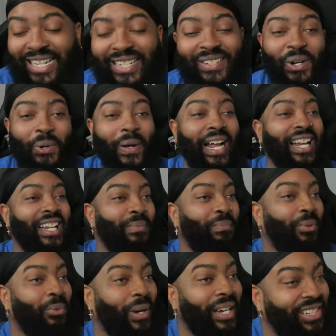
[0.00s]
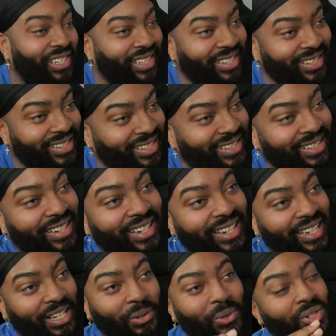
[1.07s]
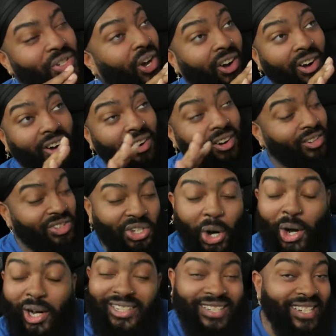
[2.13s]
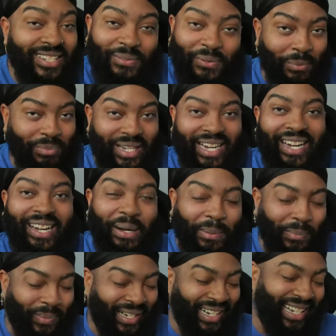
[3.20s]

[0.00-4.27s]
no aspirations. It was all darkness from there, bro.